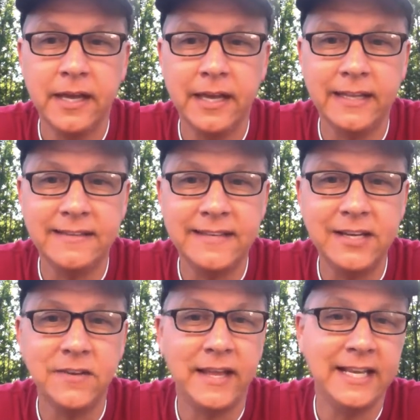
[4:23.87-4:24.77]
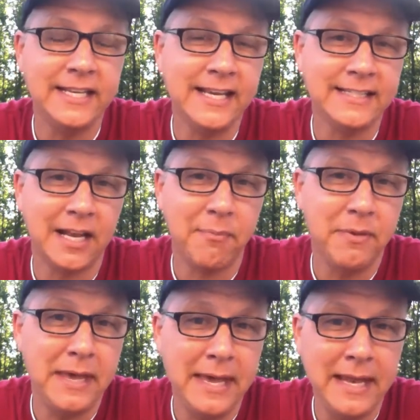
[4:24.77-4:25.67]
It is here that he takes out a
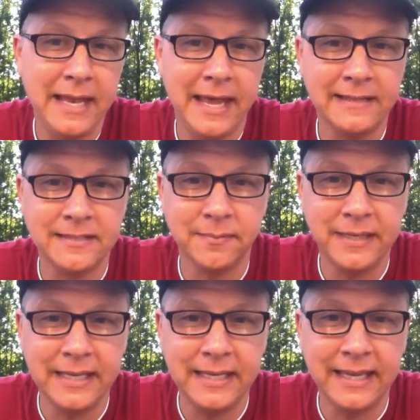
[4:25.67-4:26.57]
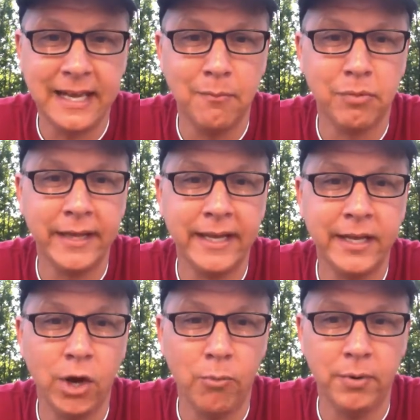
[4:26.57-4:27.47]
pen and some ink and a blank
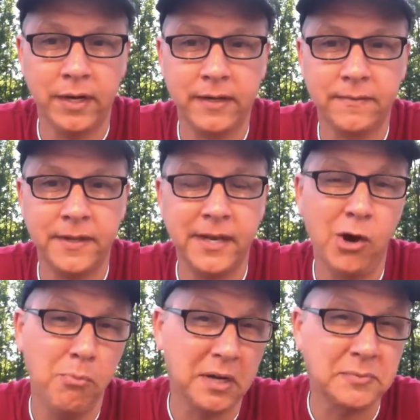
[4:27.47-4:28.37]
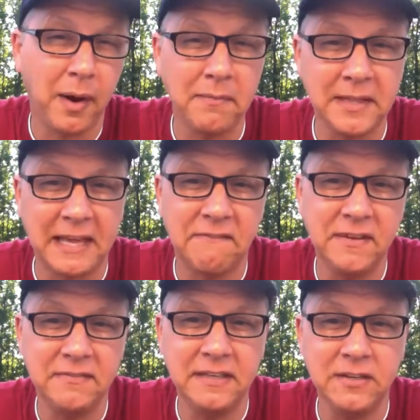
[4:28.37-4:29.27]
notebook. The notebook's probably like
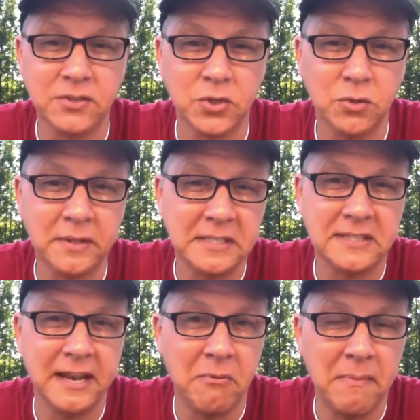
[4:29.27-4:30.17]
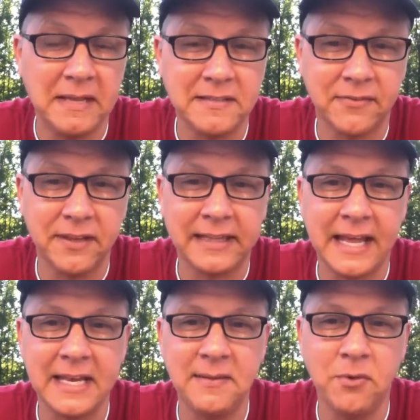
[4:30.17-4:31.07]
50 years old because they don't make stuff like
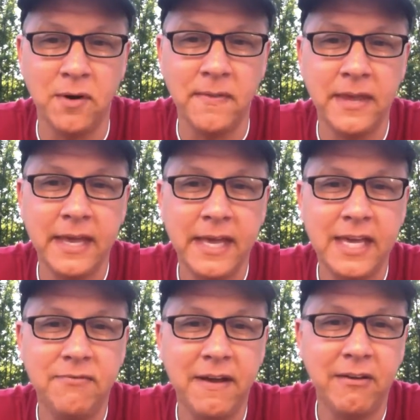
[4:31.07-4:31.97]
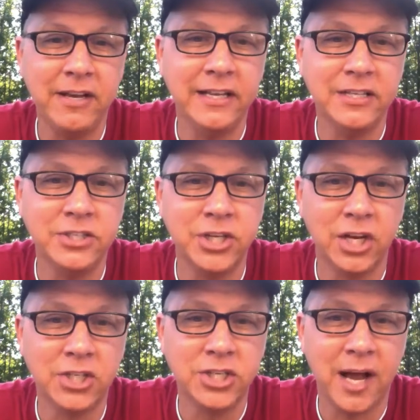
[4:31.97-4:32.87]
that anymore. He found it in a
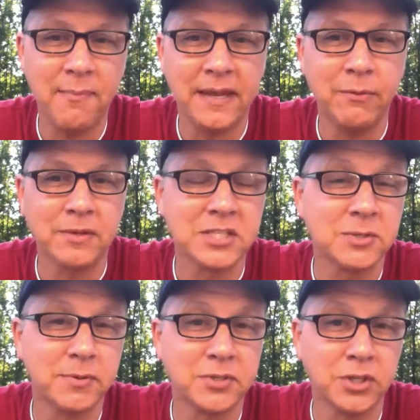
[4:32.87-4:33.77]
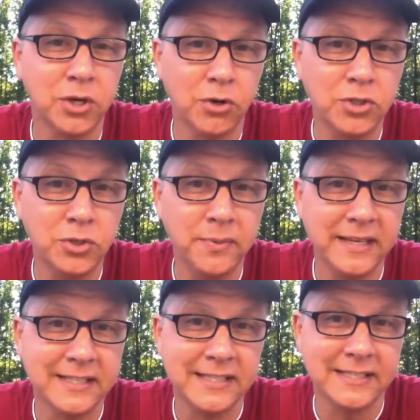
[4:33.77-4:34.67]
junk shop that he wasn't supposed to go to
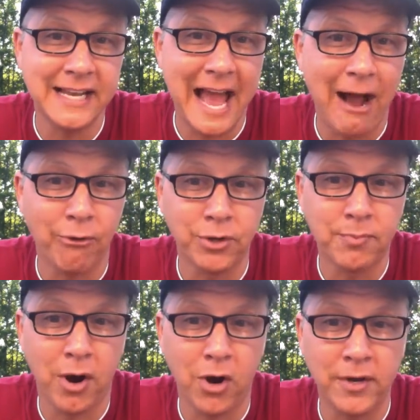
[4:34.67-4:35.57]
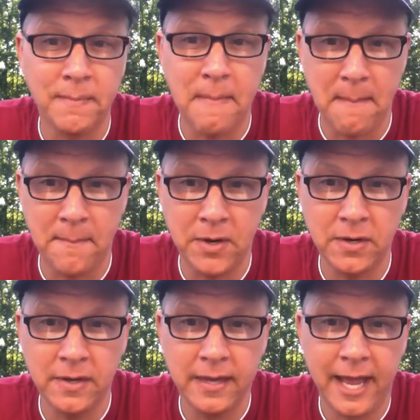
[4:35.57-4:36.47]
because he's an outer party member
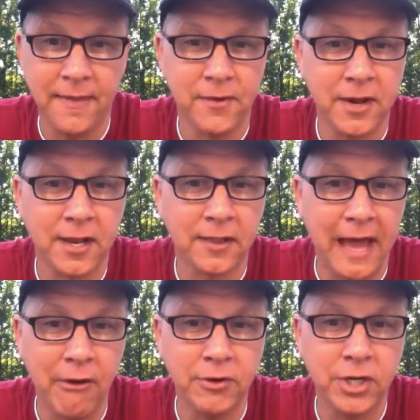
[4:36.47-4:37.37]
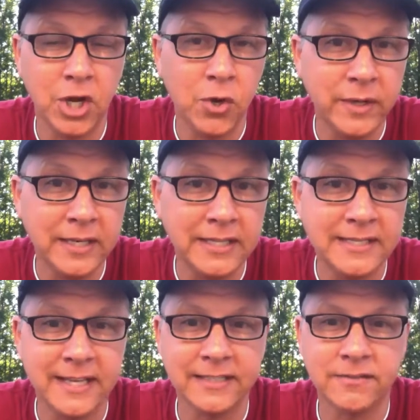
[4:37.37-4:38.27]
and they're not allowed to go into
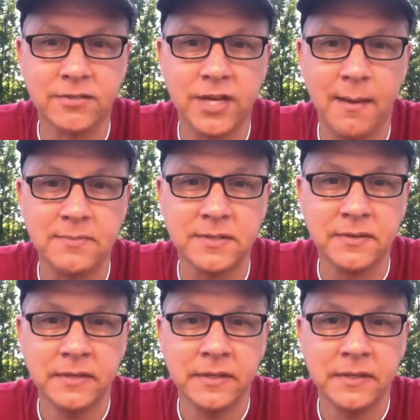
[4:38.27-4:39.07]
these kinds of shops.